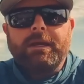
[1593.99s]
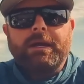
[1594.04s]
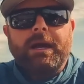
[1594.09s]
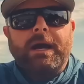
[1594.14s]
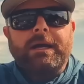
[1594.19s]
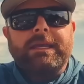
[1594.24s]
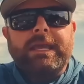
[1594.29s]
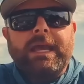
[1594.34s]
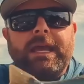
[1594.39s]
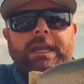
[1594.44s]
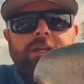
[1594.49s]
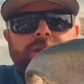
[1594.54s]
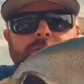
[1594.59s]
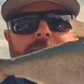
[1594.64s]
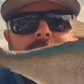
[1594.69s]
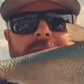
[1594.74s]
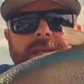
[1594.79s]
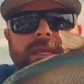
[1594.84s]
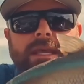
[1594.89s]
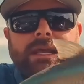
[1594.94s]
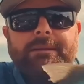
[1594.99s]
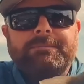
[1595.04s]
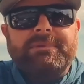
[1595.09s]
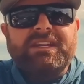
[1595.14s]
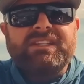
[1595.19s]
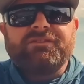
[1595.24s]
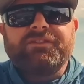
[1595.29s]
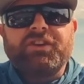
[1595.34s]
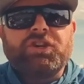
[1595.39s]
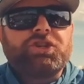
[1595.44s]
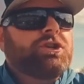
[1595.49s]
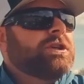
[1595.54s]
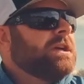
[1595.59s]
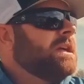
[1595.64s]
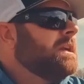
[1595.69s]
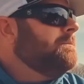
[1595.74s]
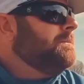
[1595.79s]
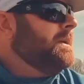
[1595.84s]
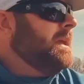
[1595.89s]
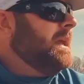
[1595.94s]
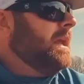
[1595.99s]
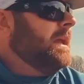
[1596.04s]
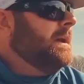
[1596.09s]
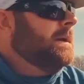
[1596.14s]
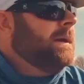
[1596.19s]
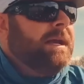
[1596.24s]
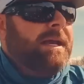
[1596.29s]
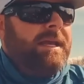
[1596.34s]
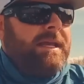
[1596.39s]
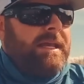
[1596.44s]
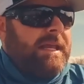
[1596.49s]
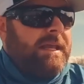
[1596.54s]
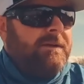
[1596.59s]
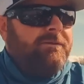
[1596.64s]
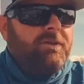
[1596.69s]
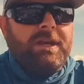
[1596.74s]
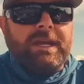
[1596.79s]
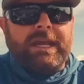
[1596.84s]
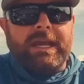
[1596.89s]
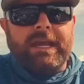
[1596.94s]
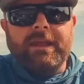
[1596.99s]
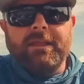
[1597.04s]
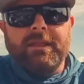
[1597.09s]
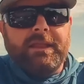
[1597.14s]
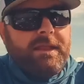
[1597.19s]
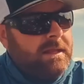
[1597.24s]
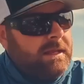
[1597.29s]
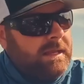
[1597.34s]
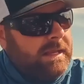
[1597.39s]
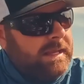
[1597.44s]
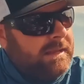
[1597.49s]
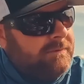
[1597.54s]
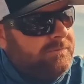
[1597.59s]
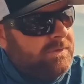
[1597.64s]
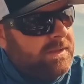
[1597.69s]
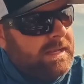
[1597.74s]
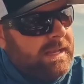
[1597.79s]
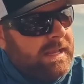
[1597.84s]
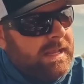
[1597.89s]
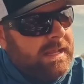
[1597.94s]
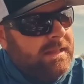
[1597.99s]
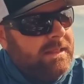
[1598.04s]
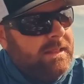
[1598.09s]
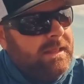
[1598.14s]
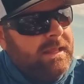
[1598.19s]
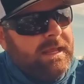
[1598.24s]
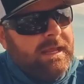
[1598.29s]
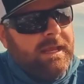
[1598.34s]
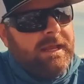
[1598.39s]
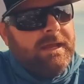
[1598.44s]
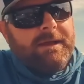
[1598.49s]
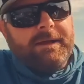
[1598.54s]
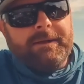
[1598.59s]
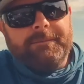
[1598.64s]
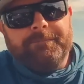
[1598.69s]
Again, you can get up. These fish are gonna be, even in even in the,